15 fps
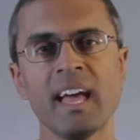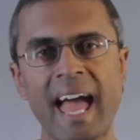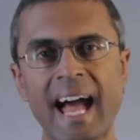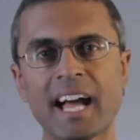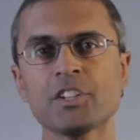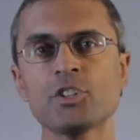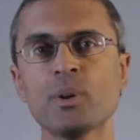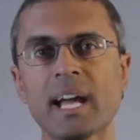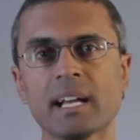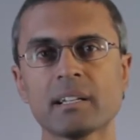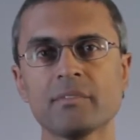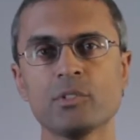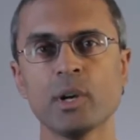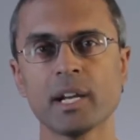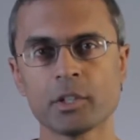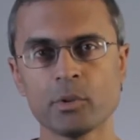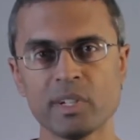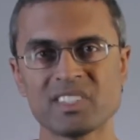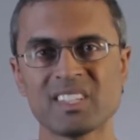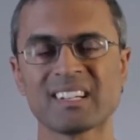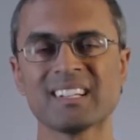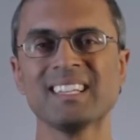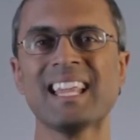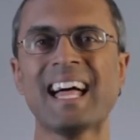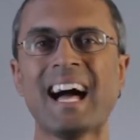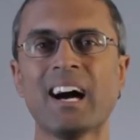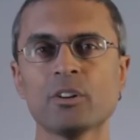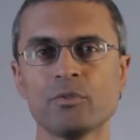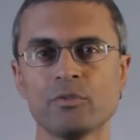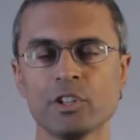Azure Active Directory is the
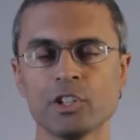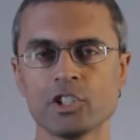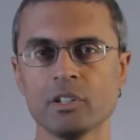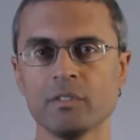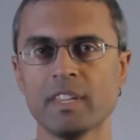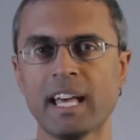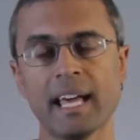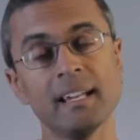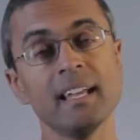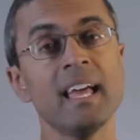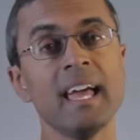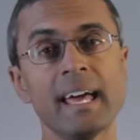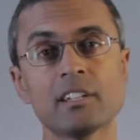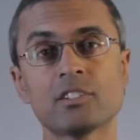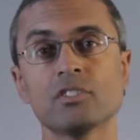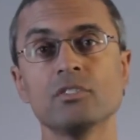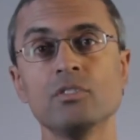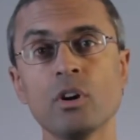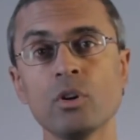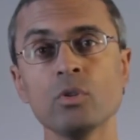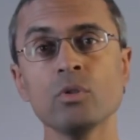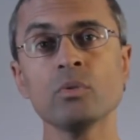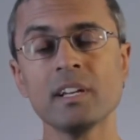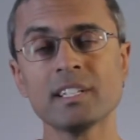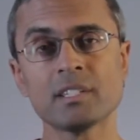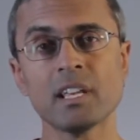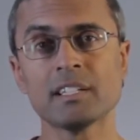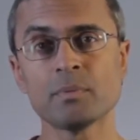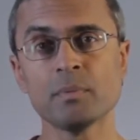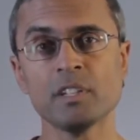cloud version of that, and it's
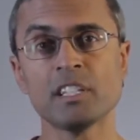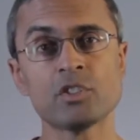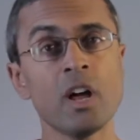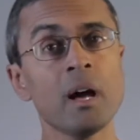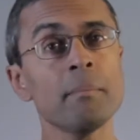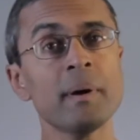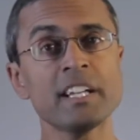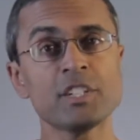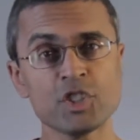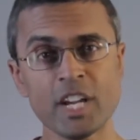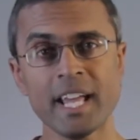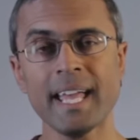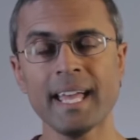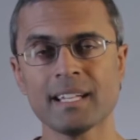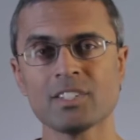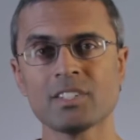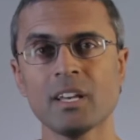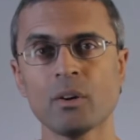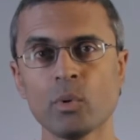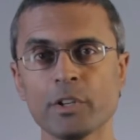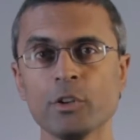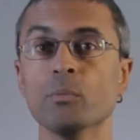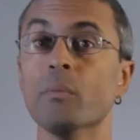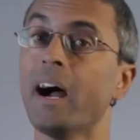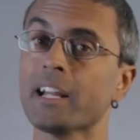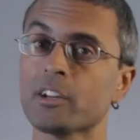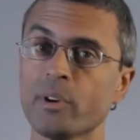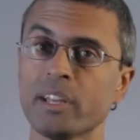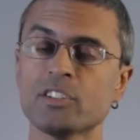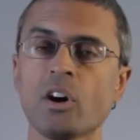not by chance that when you
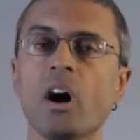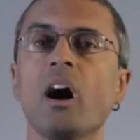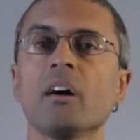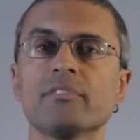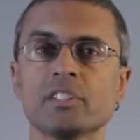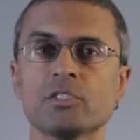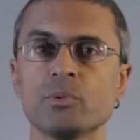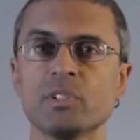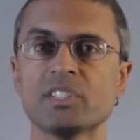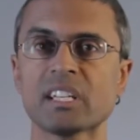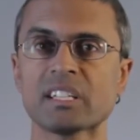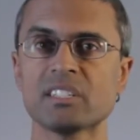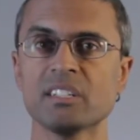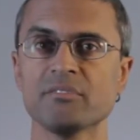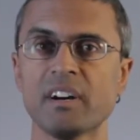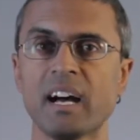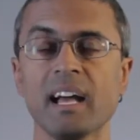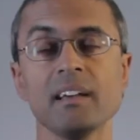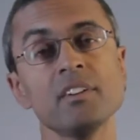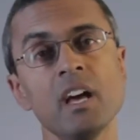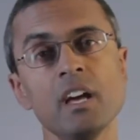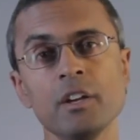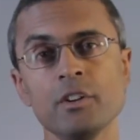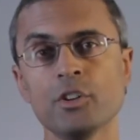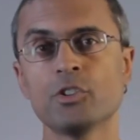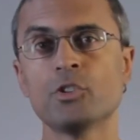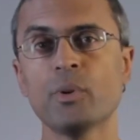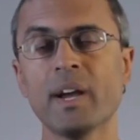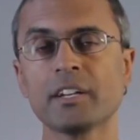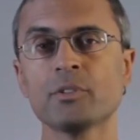migrate to Office 365, your
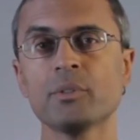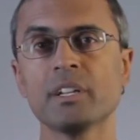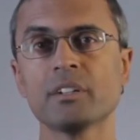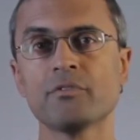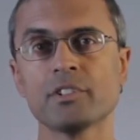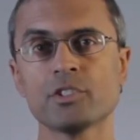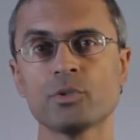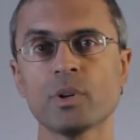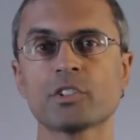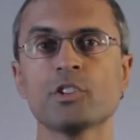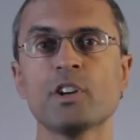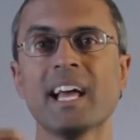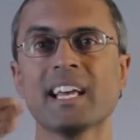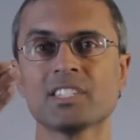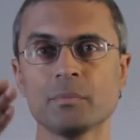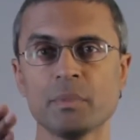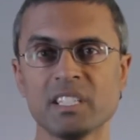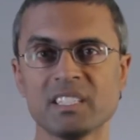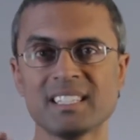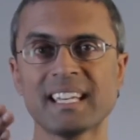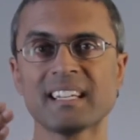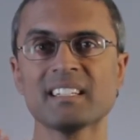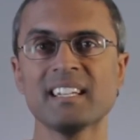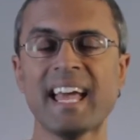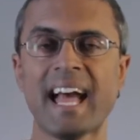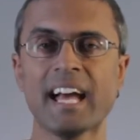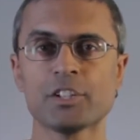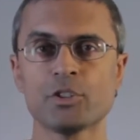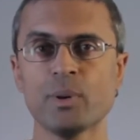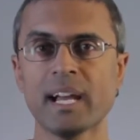directory infrastructure has to be synced to
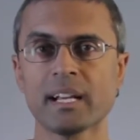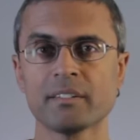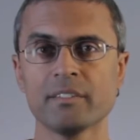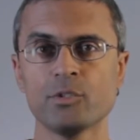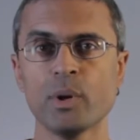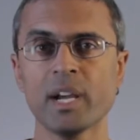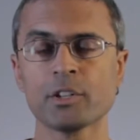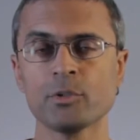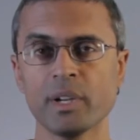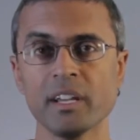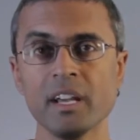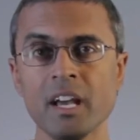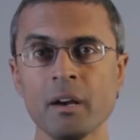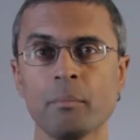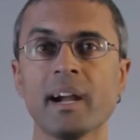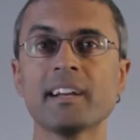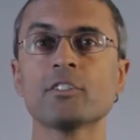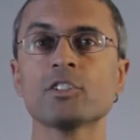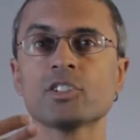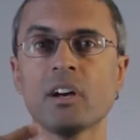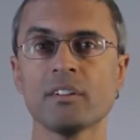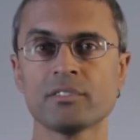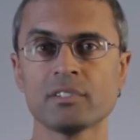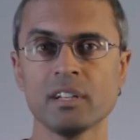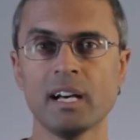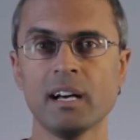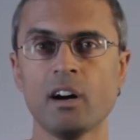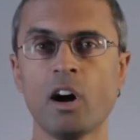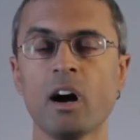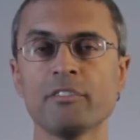Azure Active Directory. Microsoft
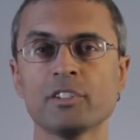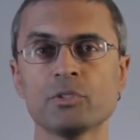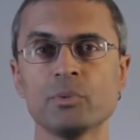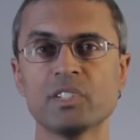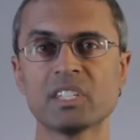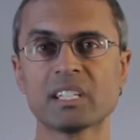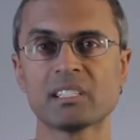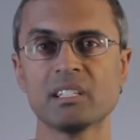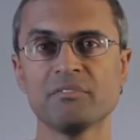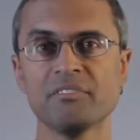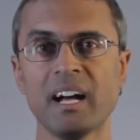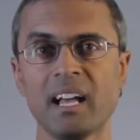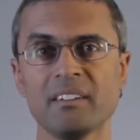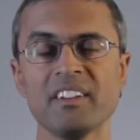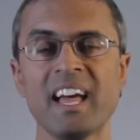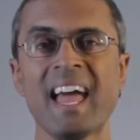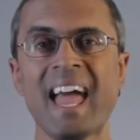Office 365